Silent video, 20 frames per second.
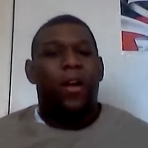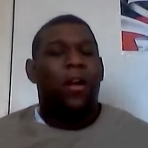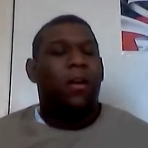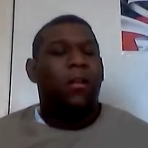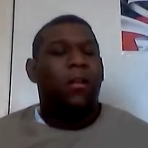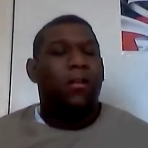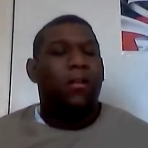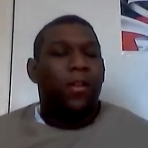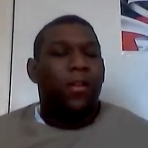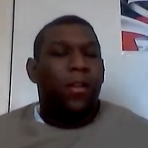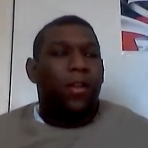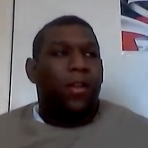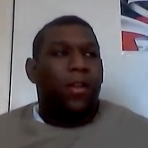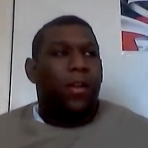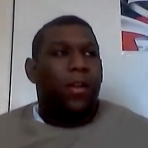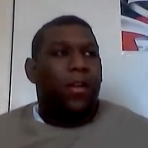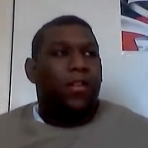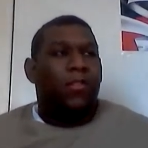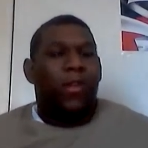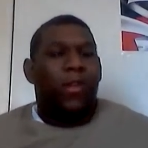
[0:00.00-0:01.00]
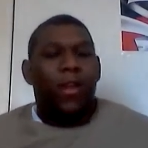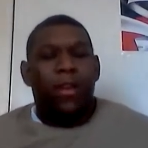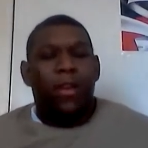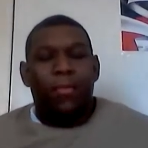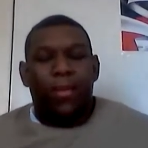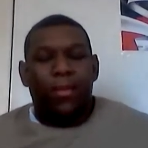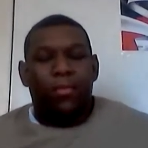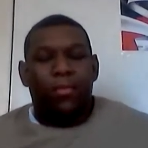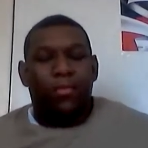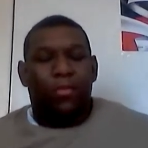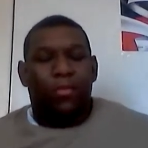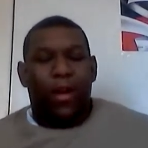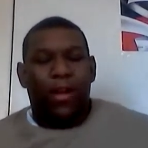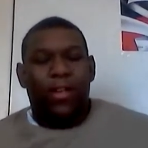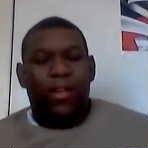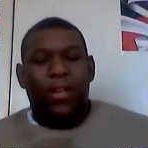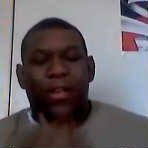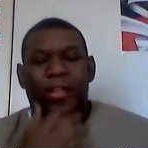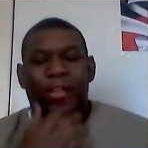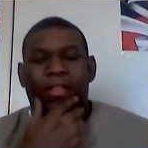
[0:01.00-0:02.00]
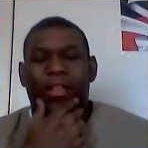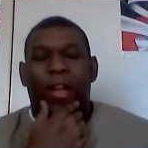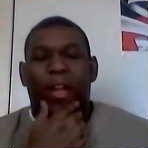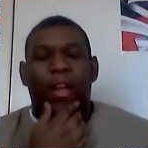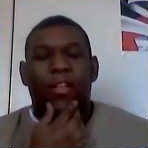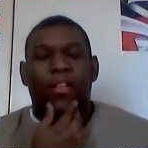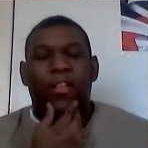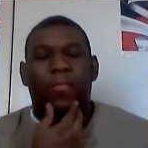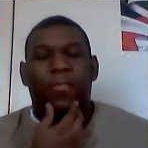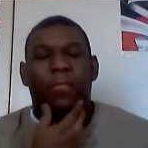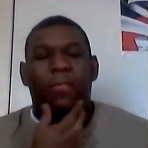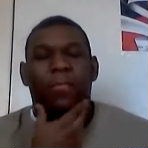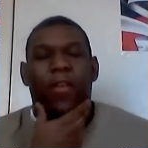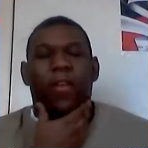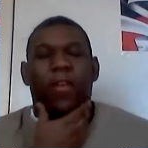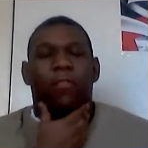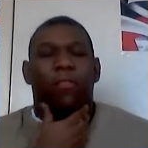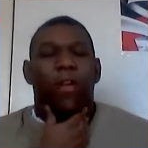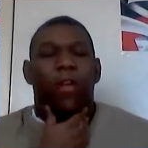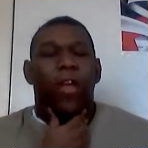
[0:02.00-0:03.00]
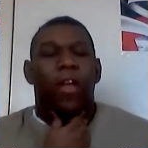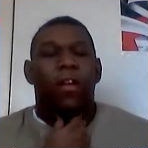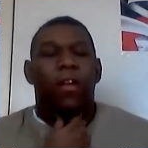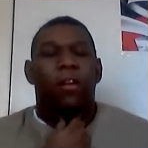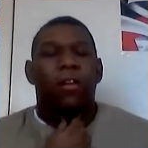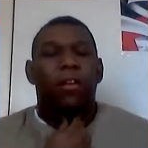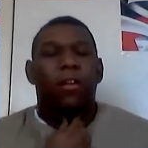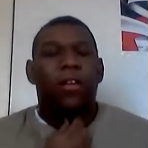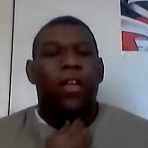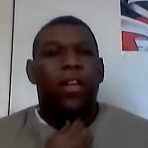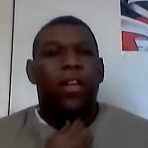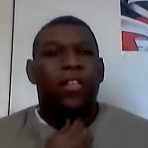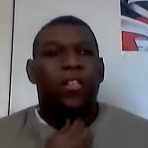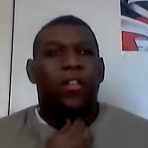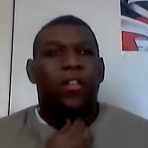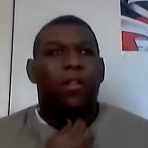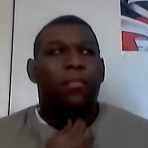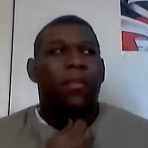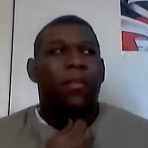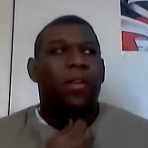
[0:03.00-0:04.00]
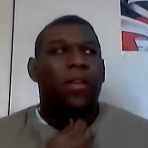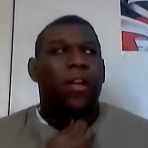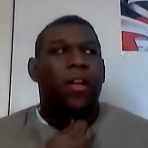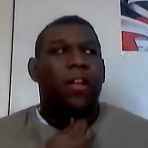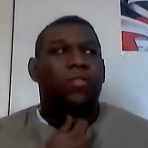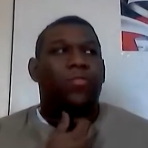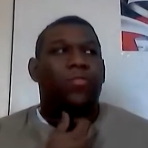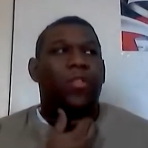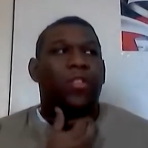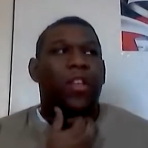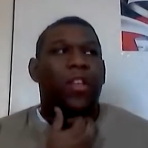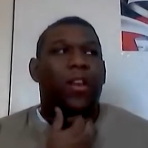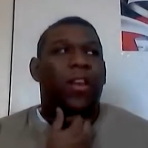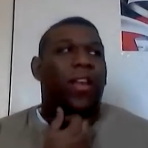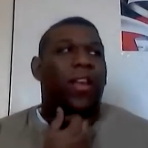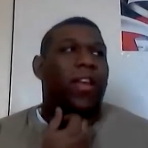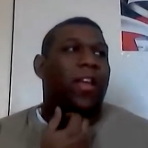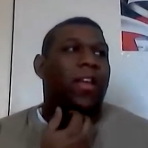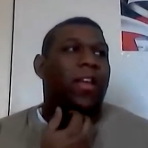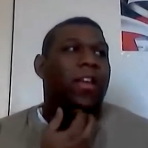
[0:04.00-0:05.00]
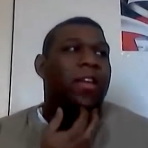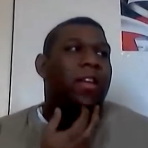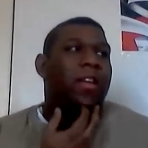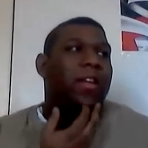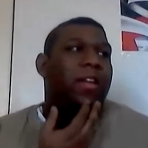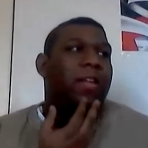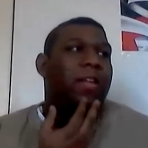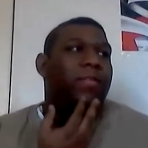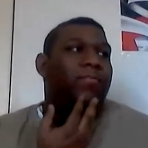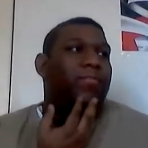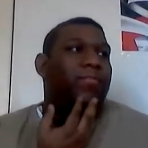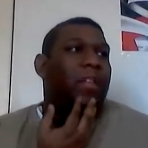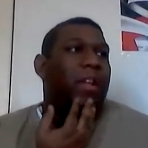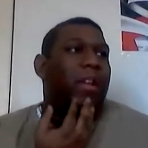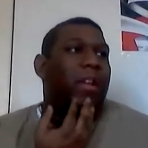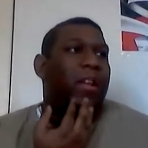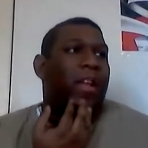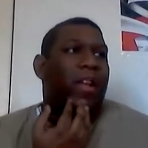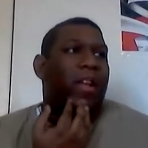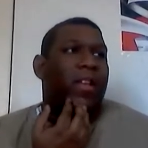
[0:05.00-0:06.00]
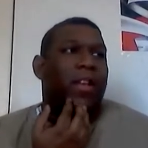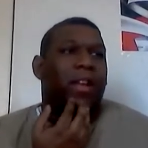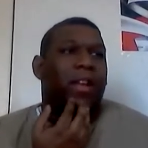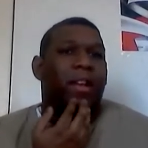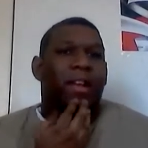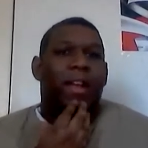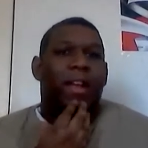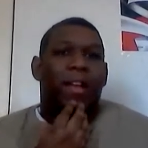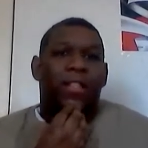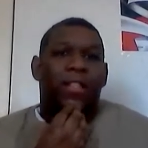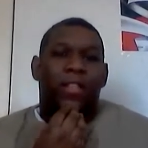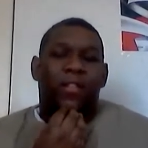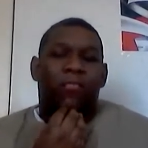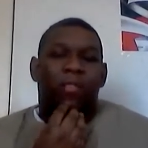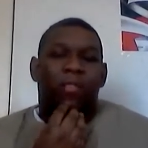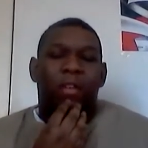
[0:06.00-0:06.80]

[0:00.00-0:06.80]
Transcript: Uh, uh, to anyone who's watching this, I've just been made aware that someone has recently linked a connection.